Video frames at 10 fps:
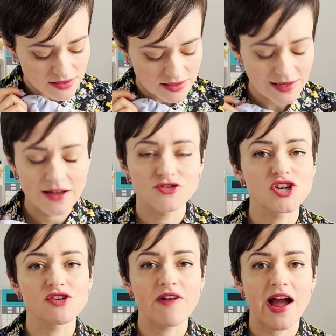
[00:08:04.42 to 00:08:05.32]
lounging
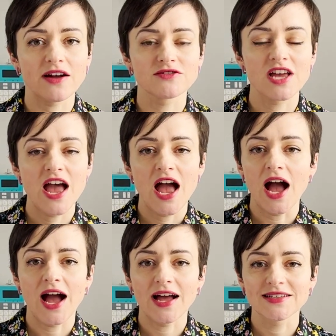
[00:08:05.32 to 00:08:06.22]
around,
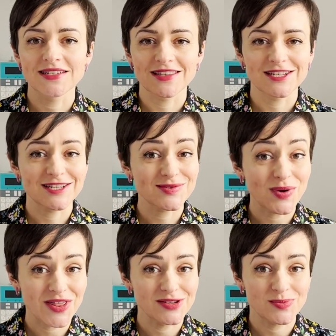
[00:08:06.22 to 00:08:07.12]
and this is one of
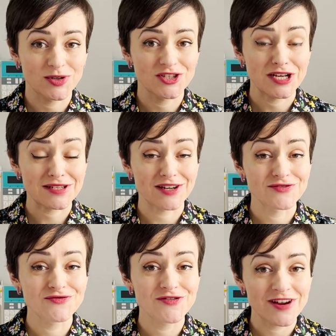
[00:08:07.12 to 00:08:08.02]
those projects that I
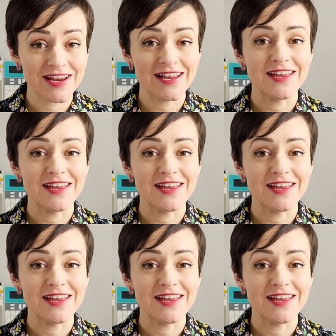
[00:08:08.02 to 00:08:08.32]
really